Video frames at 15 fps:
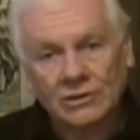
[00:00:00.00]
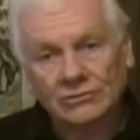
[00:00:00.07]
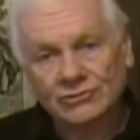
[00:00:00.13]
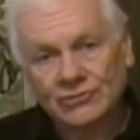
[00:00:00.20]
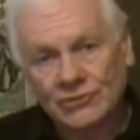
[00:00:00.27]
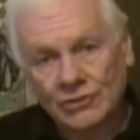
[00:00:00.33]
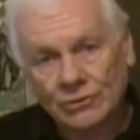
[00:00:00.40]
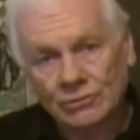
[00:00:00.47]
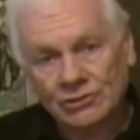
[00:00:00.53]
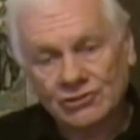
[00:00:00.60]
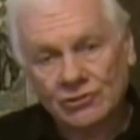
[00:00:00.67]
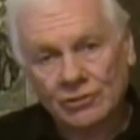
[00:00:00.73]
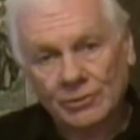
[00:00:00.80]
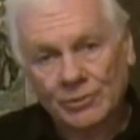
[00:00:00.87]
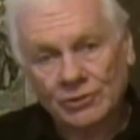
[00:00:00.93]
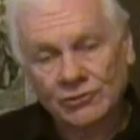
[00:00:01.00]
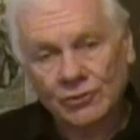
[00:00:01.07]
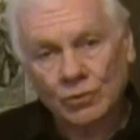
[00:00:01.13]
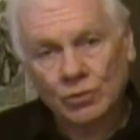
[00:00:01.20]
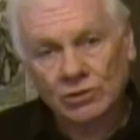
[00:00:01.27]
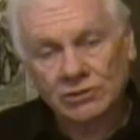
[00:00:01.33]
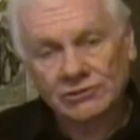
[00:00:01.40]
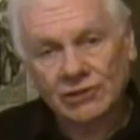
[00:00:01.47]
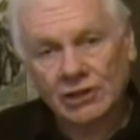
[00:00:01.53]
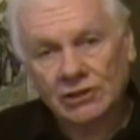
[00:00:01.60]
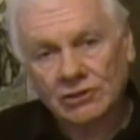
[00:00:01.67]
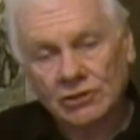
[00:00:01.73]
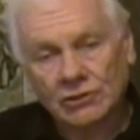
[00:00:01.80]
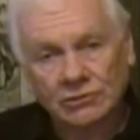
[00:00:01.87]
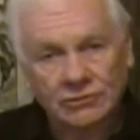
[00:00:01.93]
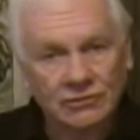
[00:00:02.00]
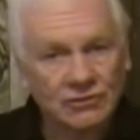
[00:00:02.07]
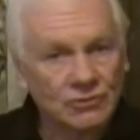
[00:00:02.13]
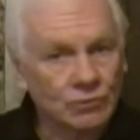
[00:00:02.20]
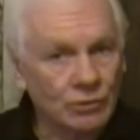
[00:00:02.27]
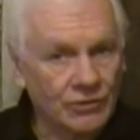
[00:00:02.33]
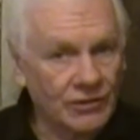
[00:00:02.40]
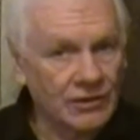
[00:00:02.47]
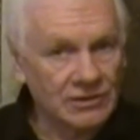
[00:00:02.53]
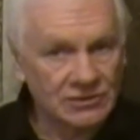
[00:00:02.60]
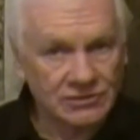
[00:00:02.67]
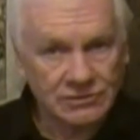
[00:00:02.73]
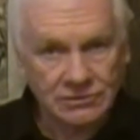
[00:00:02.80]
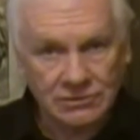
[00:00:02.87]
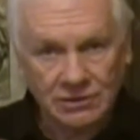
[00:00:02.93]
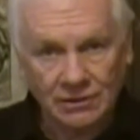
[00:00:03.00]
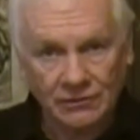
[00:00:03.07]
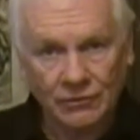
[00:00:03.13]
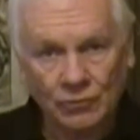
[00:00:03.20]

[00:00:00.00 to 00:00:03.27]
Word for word: now Trudeau sort of put the world on notice with his uh,